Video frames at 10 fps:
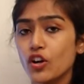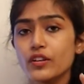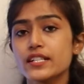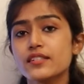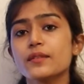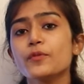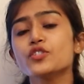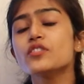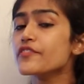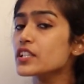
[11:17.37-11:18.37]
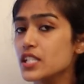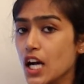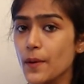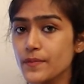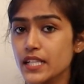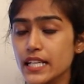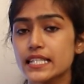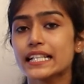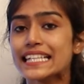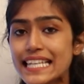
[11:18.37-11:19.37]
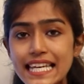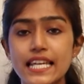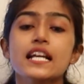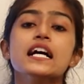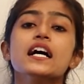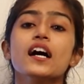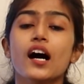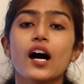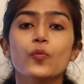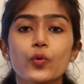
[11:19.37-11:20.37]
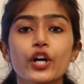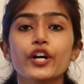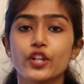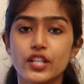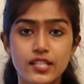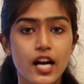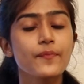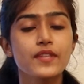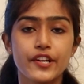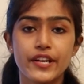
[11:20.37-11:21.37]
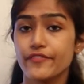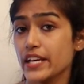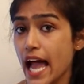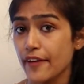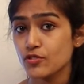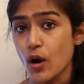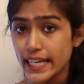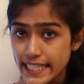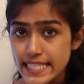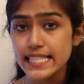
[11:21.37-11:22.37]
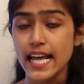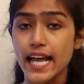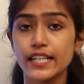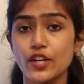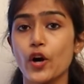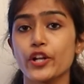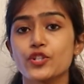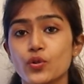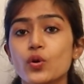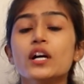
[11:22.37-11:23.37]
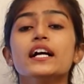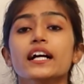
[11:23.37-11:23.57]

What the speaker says: or distribution of the terms is a key word or the term that we have to understand in order to